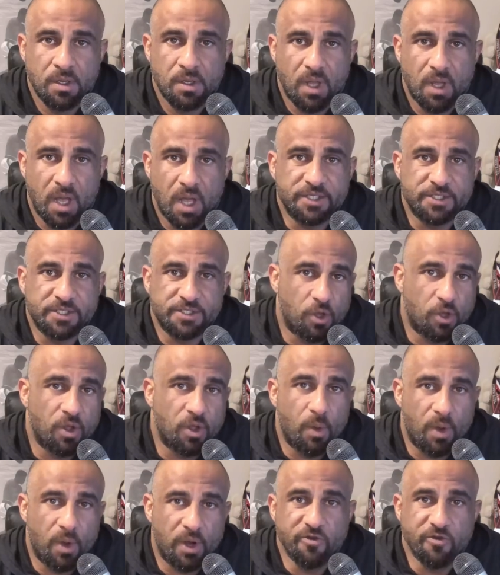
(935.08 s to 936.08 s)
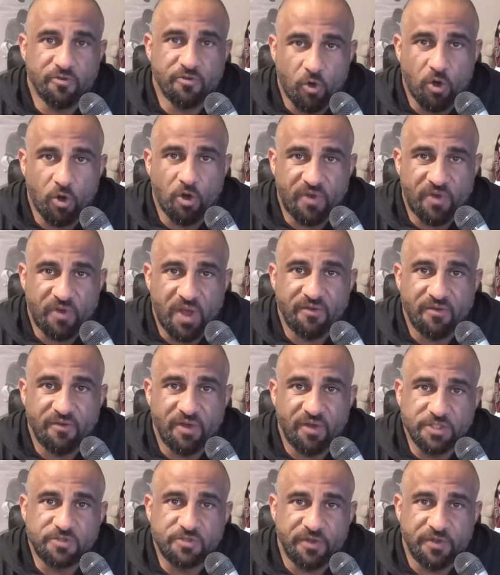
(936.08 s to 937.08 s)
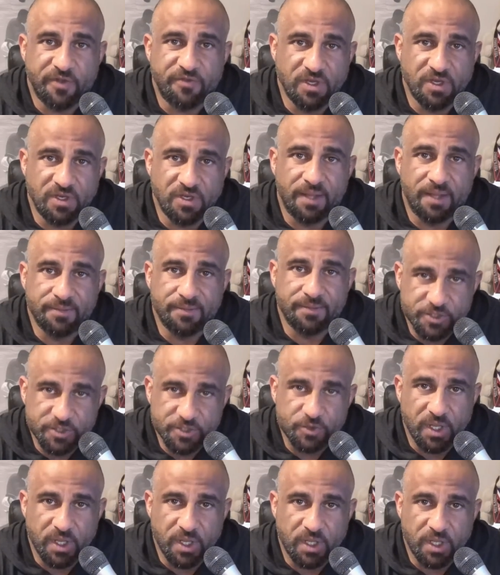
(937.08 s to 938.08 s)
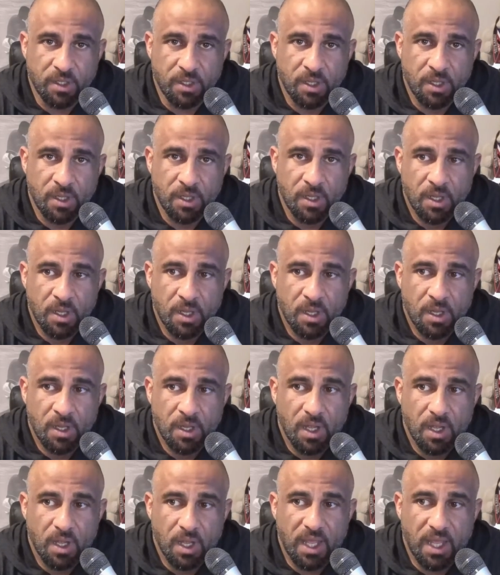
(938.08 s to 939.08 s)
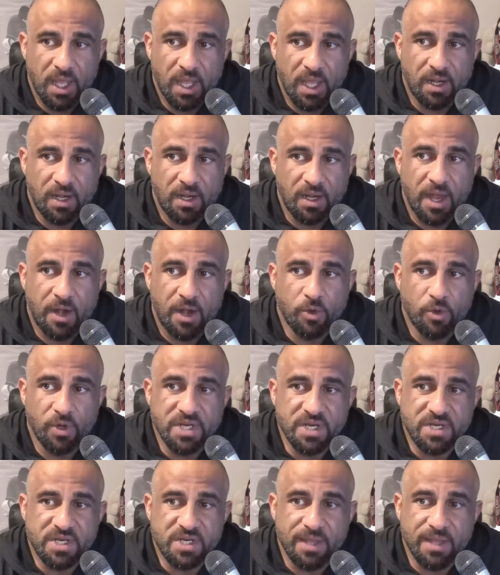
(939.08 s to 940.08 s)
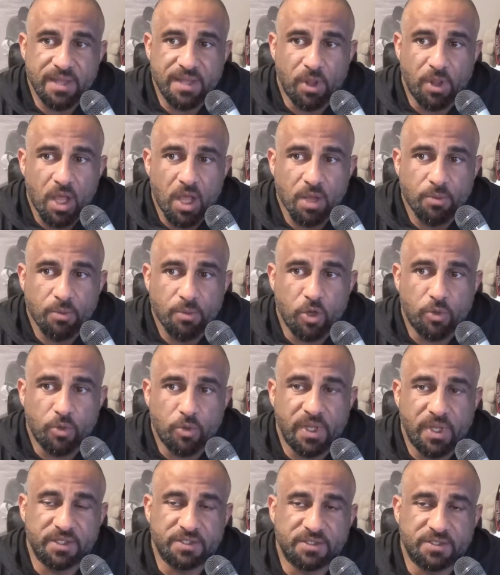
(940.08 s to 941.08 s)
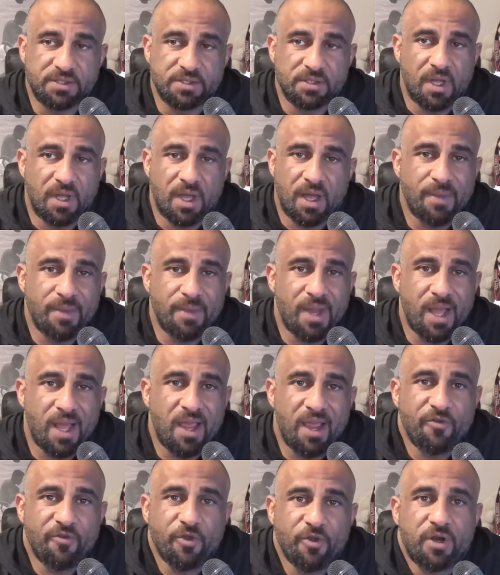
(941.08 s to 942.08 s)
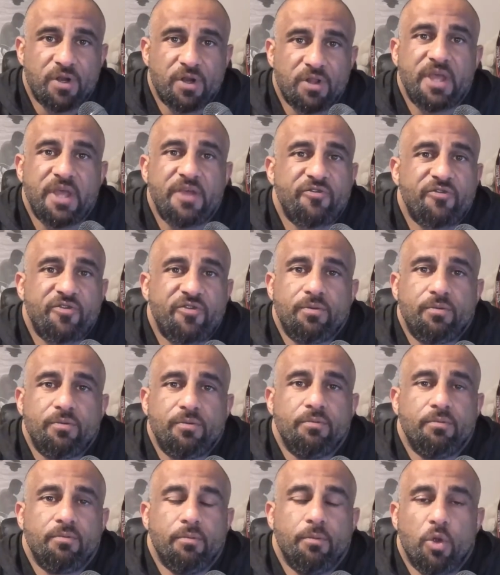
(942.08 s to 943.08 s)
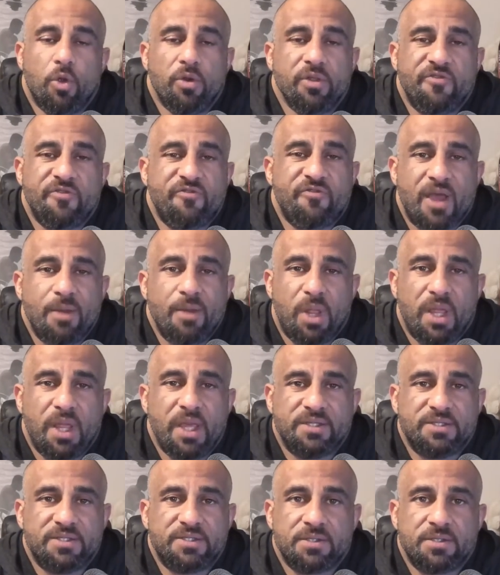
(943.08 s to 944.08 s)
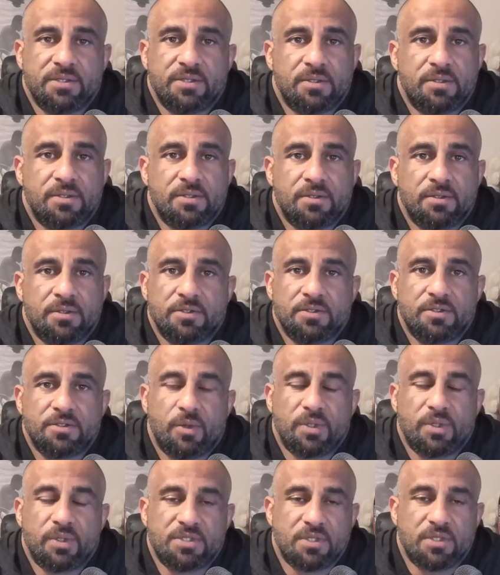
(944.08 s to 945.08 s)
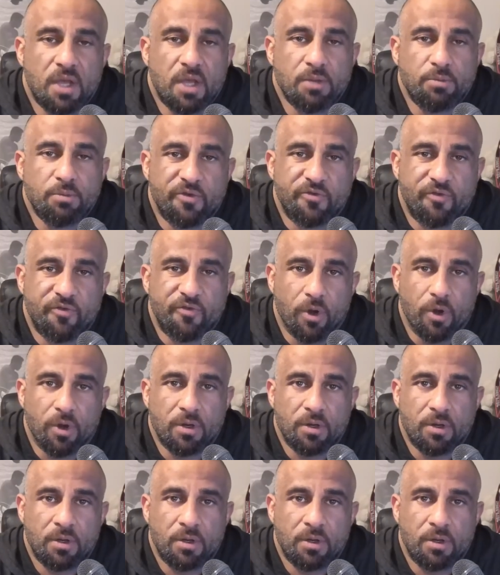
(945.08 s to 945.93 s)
I just know I want to do 405 at least 15 times this week. And I don't need to keep a logbook because I'm not ever going to lift more than five plates. So what's the logbook for?